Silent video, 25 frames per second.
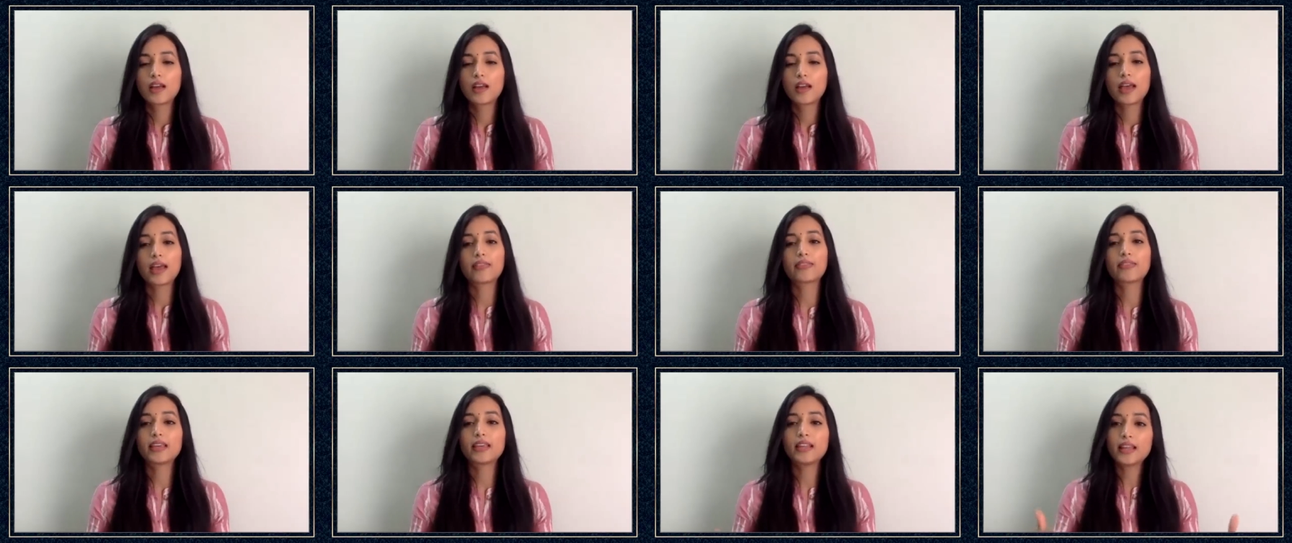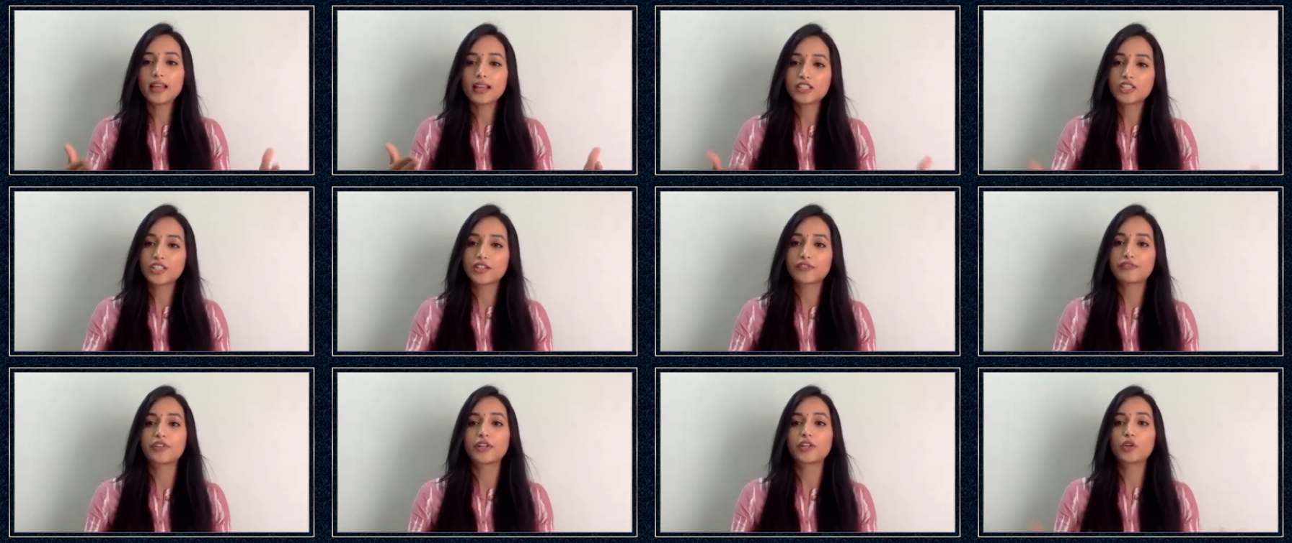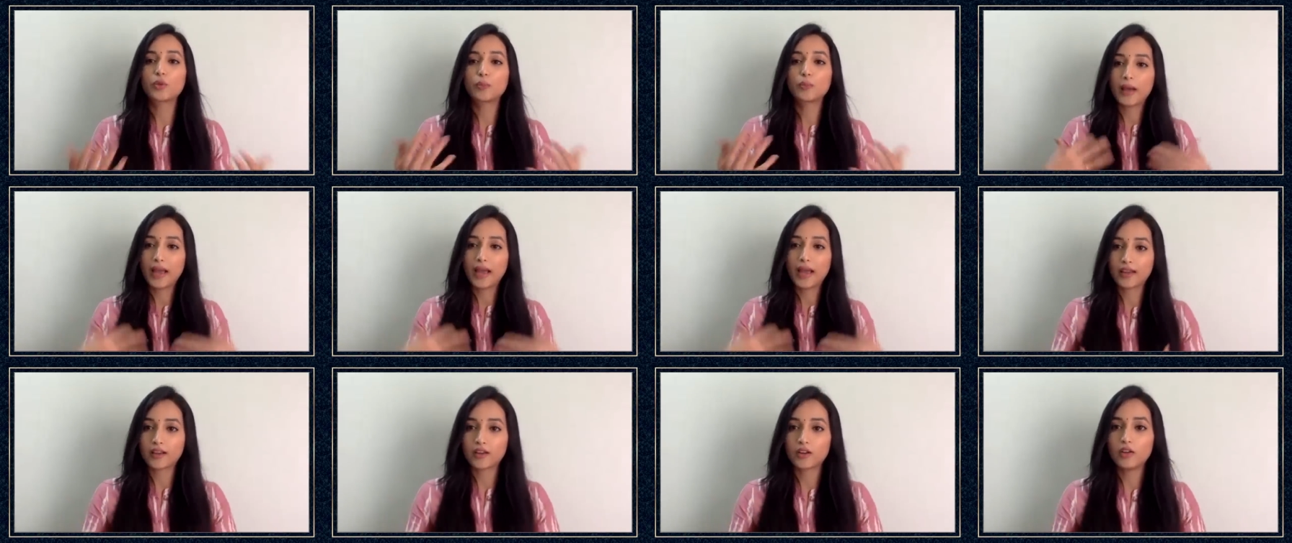And then I shifted to
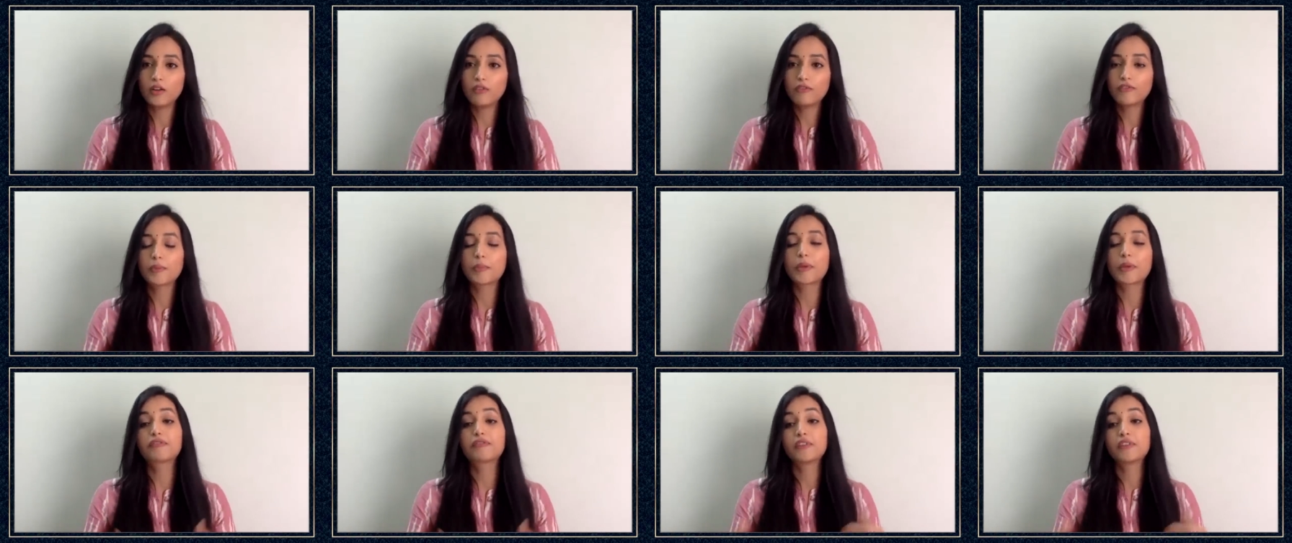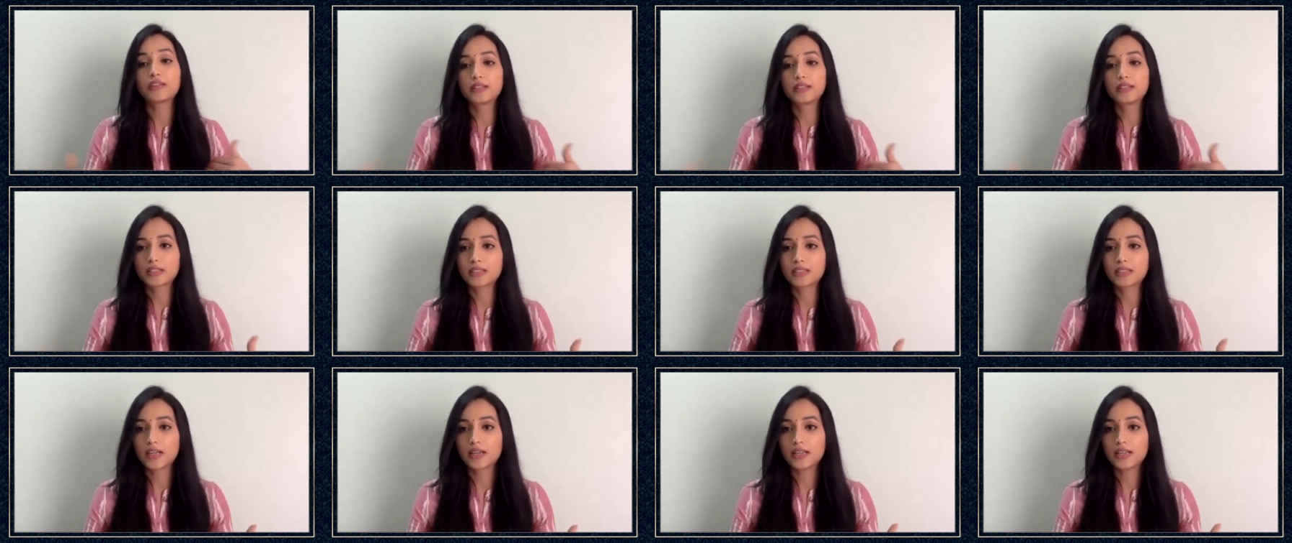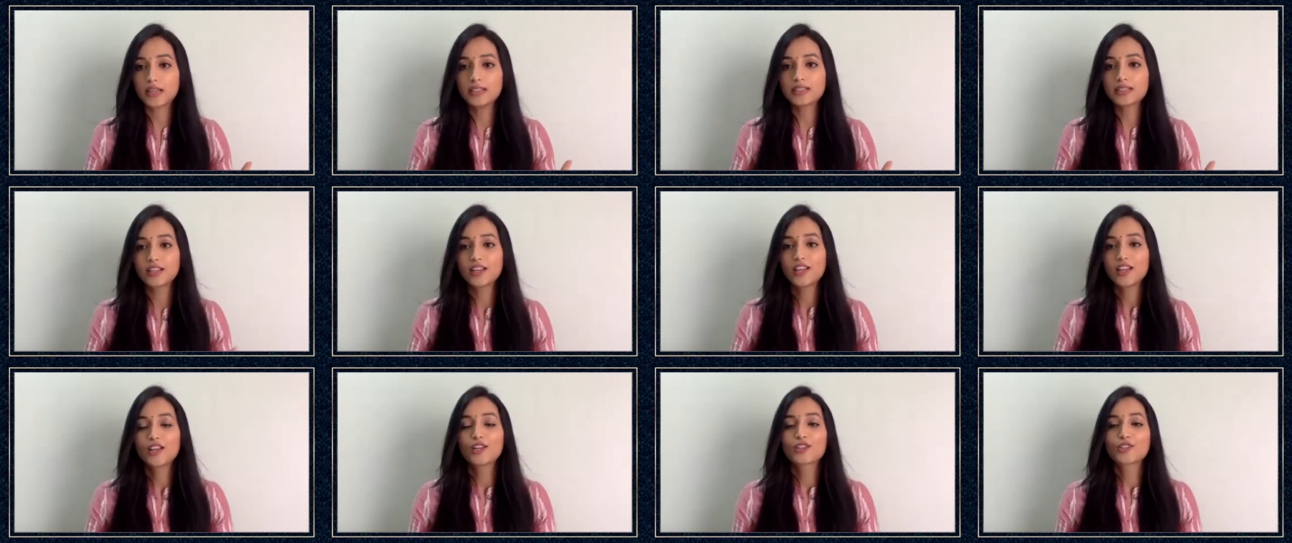Bangalore for my further studies.
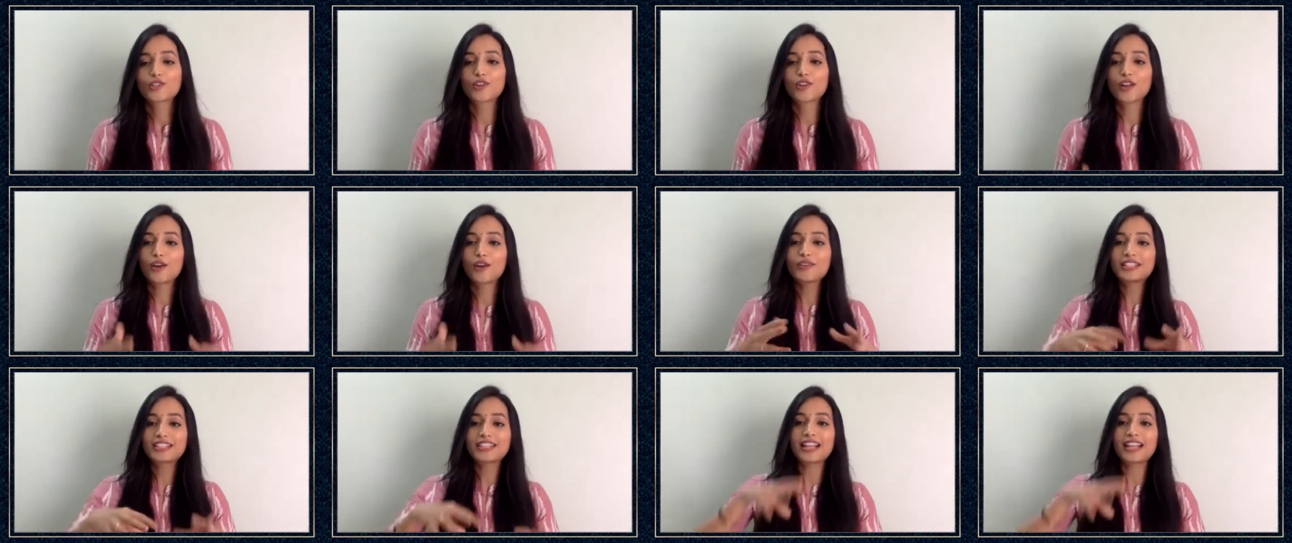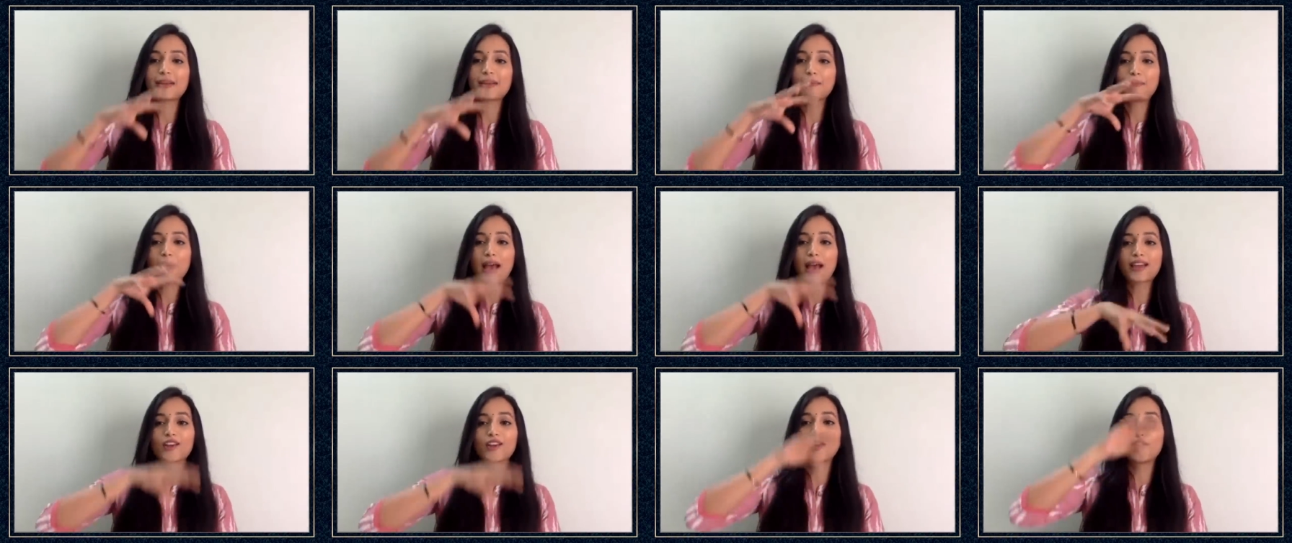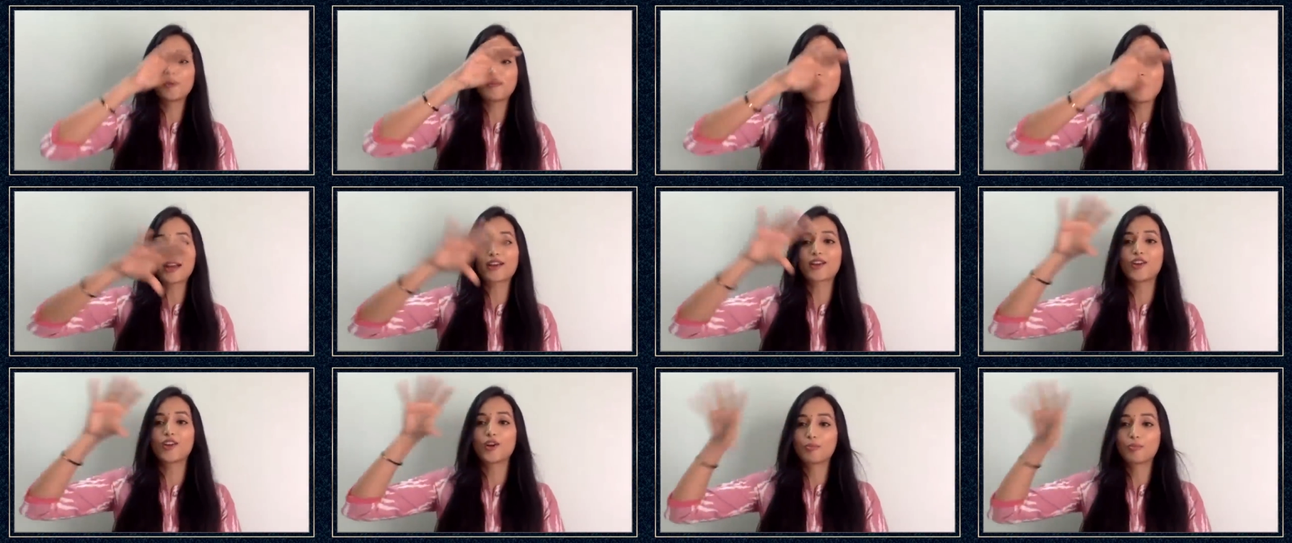So now it's like Bangalore,
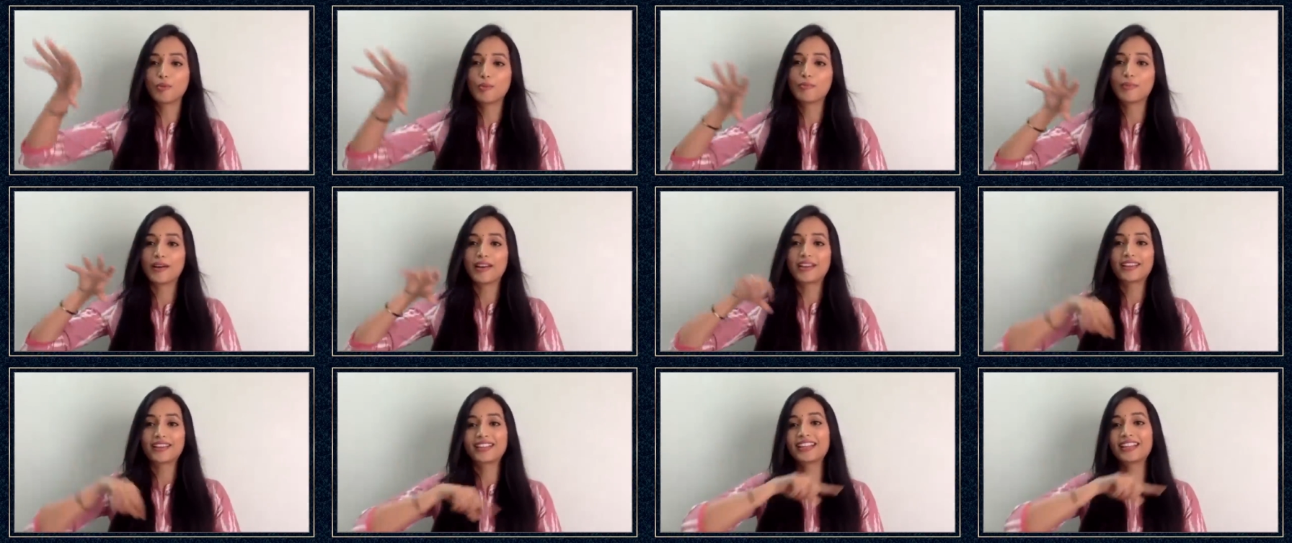Mangalore, Mumbai.